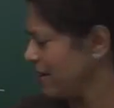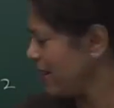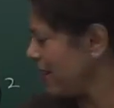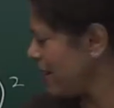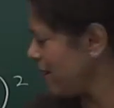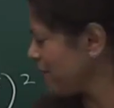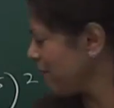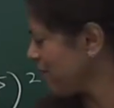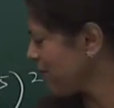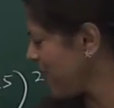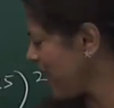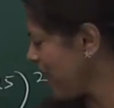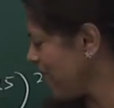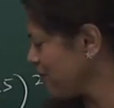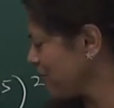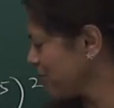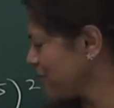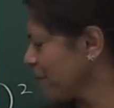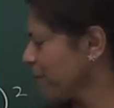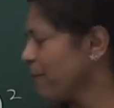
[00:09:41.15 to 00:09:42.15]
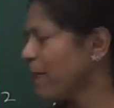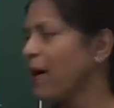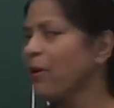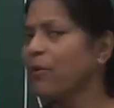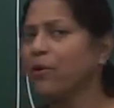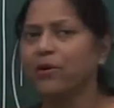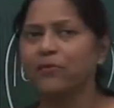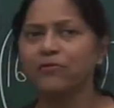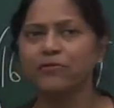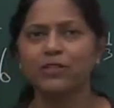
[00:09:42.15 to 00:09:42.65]
And 5 to the
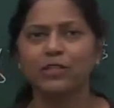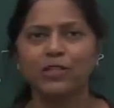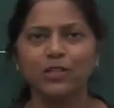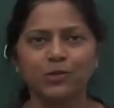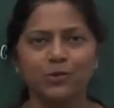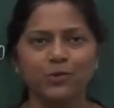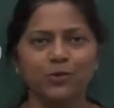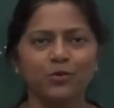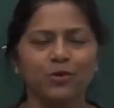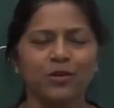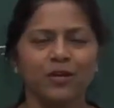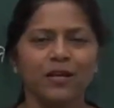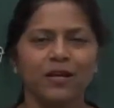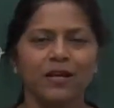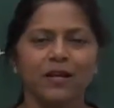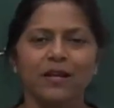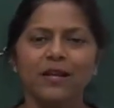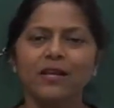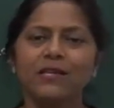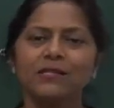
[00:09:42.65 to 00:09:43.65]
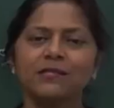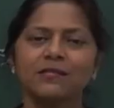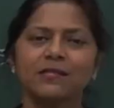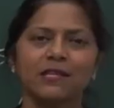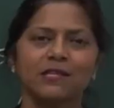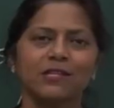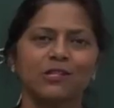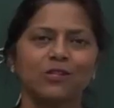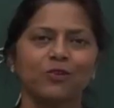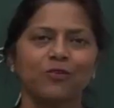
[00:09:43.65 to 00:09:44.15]
power of 2 is
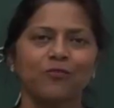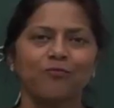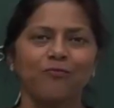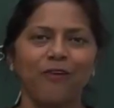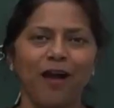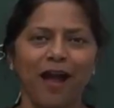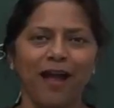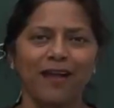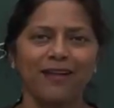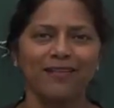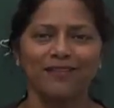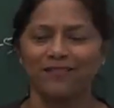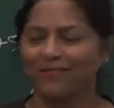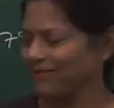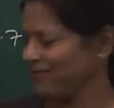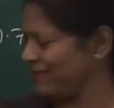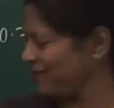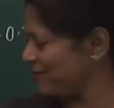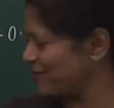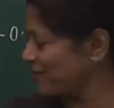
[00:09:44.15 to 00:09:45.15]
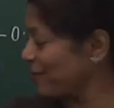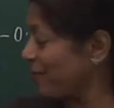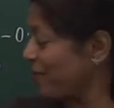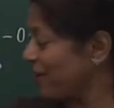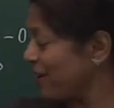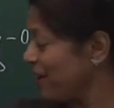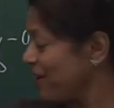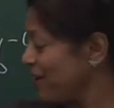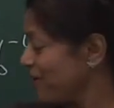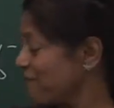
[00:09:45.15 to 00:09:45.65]
625.
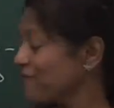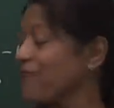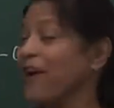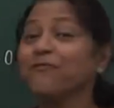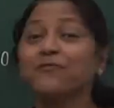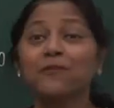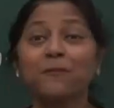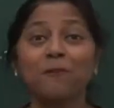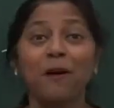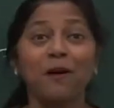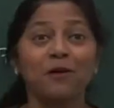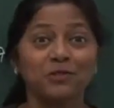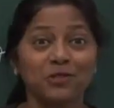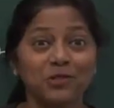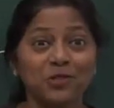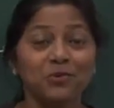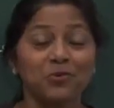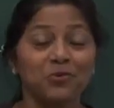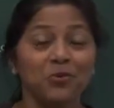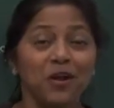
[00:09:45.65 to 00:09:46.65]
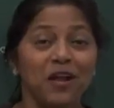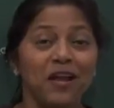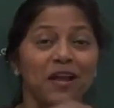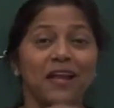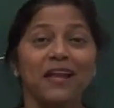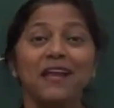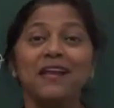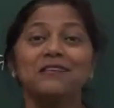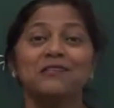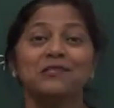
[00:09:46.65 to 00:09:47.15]
Sorry, 5 to the power of 2
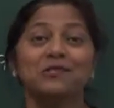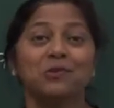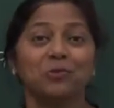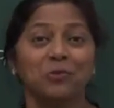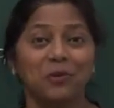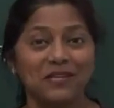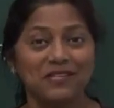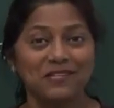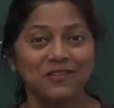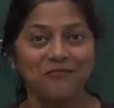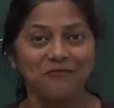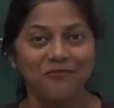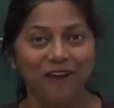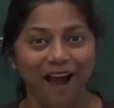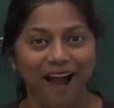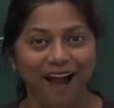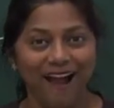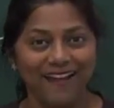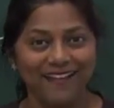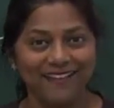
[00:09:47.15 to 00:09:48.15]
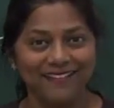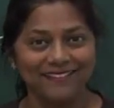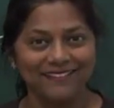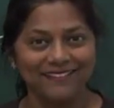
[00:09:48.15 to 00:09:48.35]
is 25.